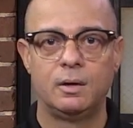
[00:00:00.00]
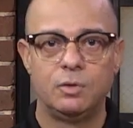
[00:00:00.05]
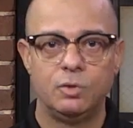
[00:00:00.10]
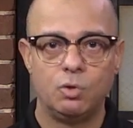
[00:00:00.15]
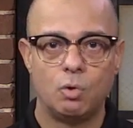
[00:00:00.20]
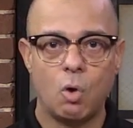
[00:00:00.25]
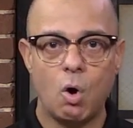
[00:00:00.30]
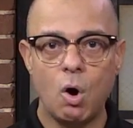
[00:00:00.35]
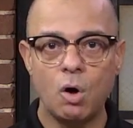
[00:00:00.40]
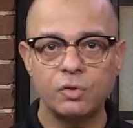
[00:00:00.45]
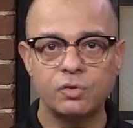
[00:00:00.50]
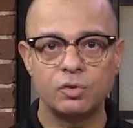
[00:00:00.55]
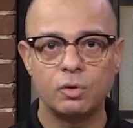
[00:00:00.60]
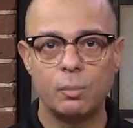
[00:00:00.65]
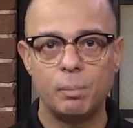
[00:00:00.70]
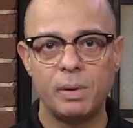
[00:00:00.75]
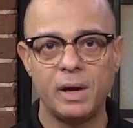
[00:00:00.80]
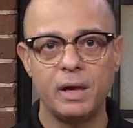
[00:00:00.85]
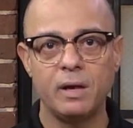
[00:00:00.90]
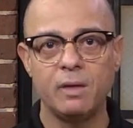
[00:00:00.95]
You also
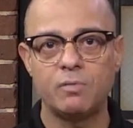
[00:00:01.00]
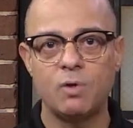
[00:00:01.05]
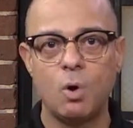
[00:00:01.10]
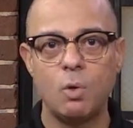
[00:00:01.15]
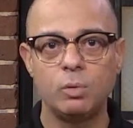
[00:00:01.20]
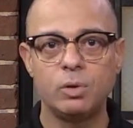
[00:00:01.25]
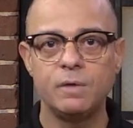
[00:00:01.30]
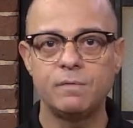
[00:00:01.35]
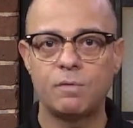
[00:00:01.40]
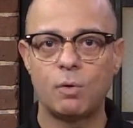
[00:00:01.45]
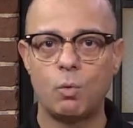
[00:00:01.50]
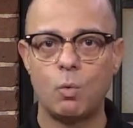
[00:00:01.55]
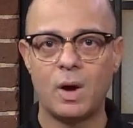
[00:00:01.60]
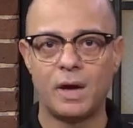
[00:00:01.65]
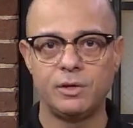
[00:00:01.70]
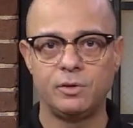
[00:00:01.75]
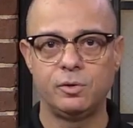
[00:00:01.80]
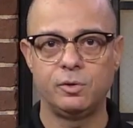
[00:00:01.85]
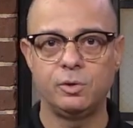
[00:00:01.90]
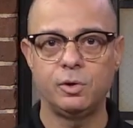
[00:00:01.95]
pay only for
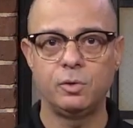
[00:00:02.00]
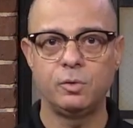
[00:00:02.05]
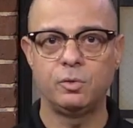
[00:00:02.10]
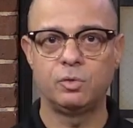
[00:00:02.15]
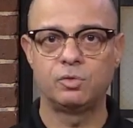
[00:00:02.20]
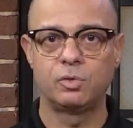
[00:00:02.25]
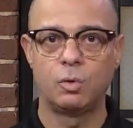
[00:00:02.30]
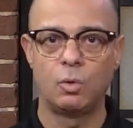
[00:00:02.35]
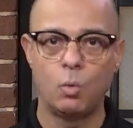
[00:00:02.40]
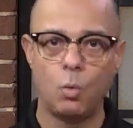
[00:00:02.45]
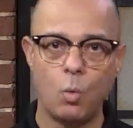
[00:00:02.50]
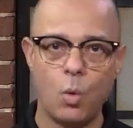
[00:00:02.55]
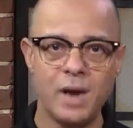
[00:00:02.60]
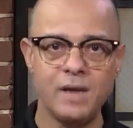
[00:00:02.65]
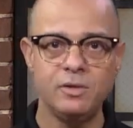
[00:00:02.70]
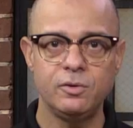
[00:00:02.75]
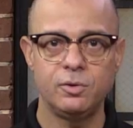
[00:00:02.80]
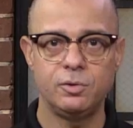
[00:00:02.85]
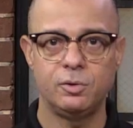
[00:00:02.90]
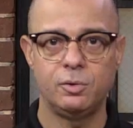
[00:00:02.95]
what you use,
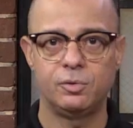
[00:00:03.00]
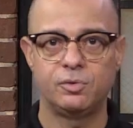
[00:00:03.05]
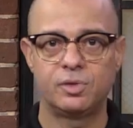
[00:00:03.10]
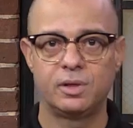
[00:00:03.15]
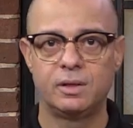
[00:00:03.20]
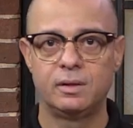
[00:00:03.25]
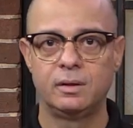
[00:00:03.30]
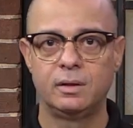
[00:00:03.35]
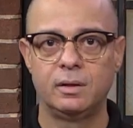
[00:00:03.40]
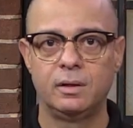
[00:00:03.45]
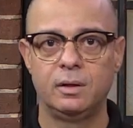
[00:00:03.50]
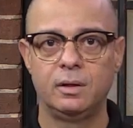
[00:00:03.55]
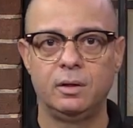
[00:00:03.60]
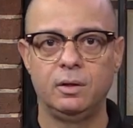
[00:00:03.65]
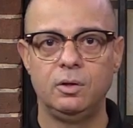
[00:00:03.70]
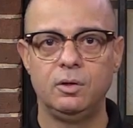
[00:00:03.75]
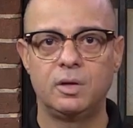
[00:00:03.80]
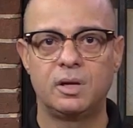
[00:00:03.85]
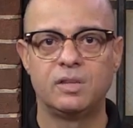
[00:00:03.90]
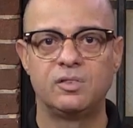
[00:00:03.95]
when you use it.
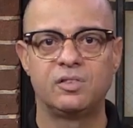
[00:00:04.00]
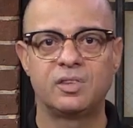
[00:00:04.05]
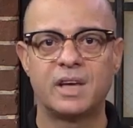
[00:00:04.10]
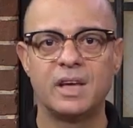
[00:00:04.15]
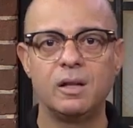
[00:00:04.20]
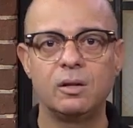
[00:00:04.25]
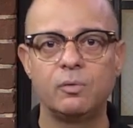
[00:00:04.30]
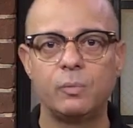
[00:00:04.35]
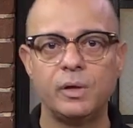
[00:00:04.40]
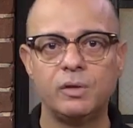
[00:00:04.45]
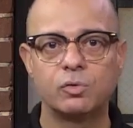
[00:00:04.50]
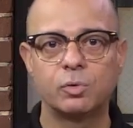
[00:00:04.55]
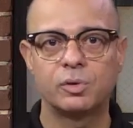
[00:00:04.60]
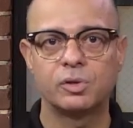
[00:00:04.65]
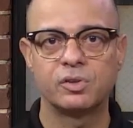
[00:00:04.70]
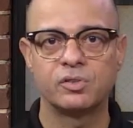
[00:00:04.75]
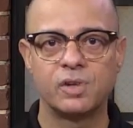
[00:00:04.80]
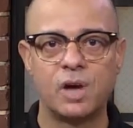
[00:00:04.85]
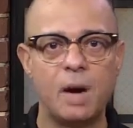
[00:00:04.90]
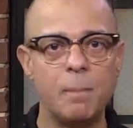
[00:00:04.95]
You can scale
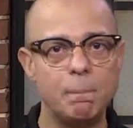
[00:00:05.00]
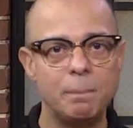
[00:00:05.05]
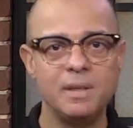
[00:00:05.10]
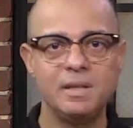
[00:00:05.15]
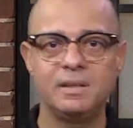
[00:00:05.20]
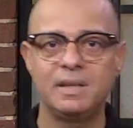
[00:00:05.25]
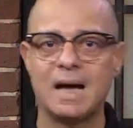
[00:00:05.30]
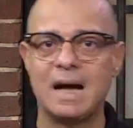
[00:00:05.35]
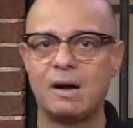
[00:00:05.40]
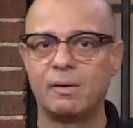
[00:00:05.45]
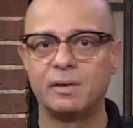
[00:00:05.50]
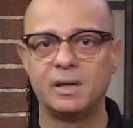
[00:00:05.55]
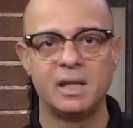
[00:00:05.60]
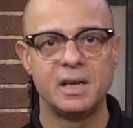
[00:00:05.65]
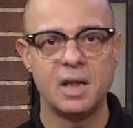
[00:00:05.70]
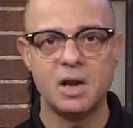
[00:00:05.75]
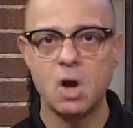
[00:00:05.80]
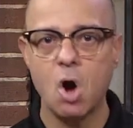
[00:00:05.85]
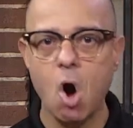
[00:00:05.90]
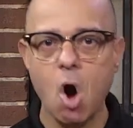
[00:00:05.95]
resources up and down in
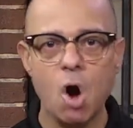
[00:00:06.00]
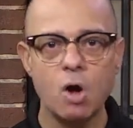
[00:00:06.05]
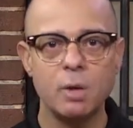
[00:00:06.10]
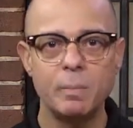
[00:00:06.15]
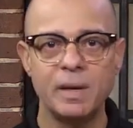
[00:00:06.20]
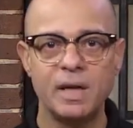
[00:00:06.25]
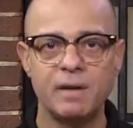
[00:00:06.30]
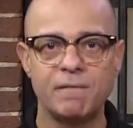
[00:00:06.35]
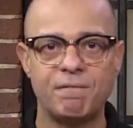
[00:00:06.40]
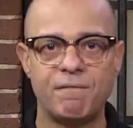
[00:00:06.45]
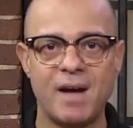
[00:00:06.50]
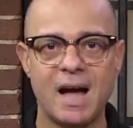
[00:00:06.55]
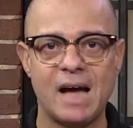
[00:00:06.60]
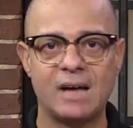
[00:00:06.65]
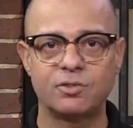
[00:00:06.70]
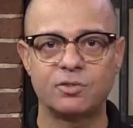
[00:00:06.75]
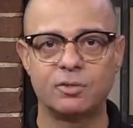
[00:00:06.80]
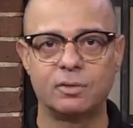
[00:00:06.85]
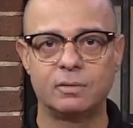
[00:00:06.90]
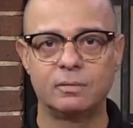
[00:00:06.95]
an automated
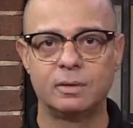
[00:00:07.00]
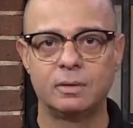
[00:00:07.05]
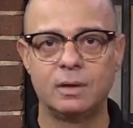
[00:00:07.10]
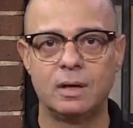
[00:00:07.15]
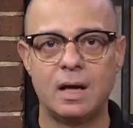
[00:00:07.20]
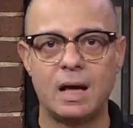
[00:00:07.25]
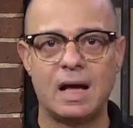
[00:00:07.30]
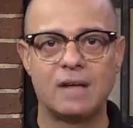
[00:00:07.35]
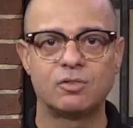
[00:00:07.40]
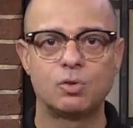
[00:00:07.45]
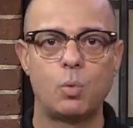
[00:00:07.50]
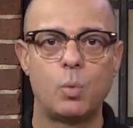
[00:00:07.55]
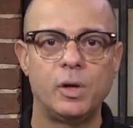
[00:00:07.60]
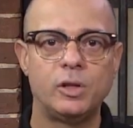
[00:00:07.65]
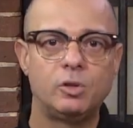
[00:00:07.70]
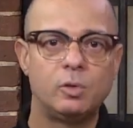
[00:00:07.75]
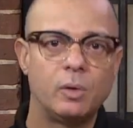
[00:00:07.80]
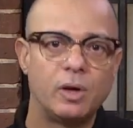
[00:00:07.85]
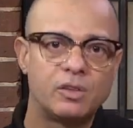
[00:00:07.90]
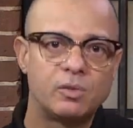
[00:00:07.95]
fashion as a way
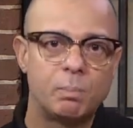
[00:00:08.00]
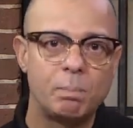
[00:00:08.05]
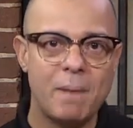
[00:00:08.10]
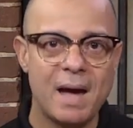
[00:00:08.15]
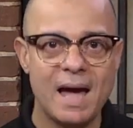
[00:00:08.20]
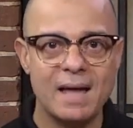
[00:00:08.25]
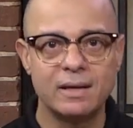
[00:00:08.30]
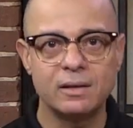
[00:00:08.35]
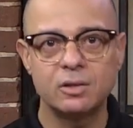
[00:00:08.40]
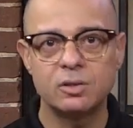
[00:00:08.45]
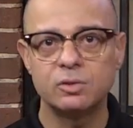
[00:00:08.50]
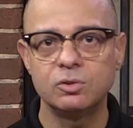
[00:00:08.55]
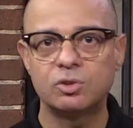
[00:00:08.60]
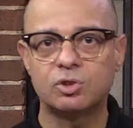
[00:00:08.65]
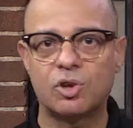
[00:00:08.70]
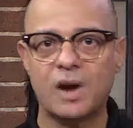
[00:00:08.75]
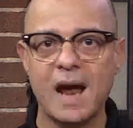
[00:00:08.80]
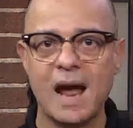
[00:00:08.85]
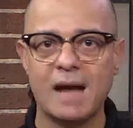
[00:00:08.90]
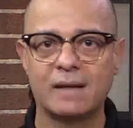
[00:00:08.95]
to expand and
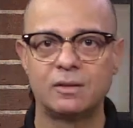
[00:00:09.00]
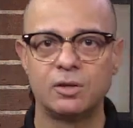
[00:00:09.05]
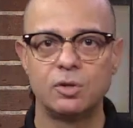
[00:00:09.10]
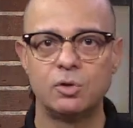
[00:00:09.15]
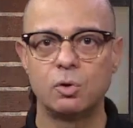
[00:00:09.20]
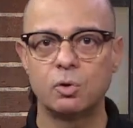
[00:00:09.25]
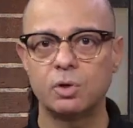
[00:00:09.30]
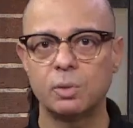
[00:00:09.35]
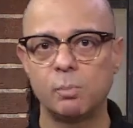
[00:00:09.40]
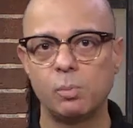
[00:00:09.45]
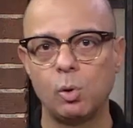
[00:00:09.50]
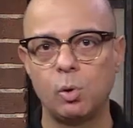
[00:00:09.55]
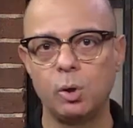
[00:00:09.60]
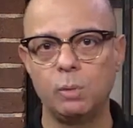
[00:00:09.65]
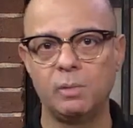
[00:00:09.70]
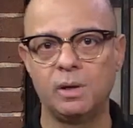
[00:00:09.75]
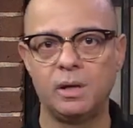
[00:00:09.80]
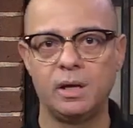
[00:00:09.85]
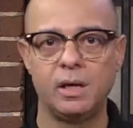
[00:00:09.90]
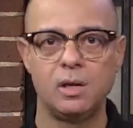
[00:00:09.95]
contract your
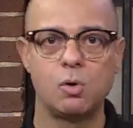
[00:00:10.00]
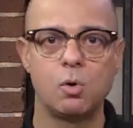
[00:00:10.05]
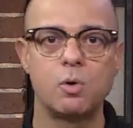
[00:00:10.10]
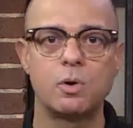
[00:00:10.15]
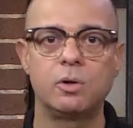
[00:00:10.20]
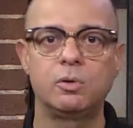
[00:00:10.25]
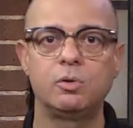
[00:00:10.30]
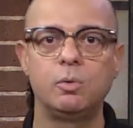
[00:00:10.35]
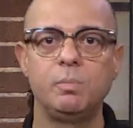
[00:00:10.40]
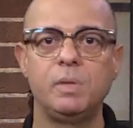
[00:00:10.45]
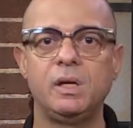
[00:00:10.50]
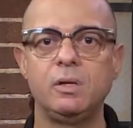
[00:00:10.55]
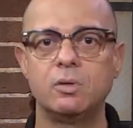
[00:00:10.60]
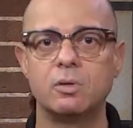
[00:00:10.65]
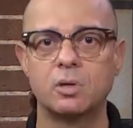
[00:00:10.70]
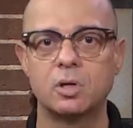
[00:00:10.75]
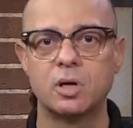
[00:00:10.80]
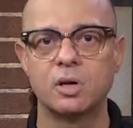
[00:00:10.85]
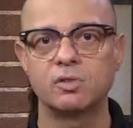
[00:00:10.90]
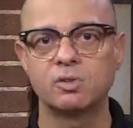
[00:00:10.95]
deployment in order to meet
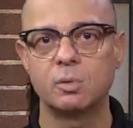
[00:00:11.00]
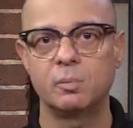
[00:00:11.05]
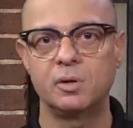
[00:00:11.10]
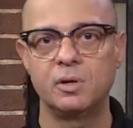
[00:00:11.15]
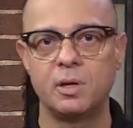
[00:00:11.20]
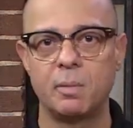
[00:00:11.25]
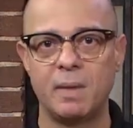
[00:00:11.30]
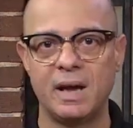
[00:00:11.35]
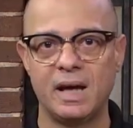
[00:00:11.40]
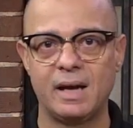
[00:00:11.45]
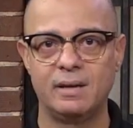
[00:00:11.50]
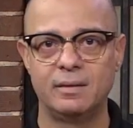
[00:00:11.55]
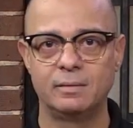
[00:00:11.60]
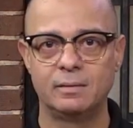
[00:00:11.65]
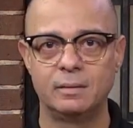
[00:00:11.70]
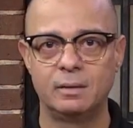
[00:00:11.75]
your customer demand.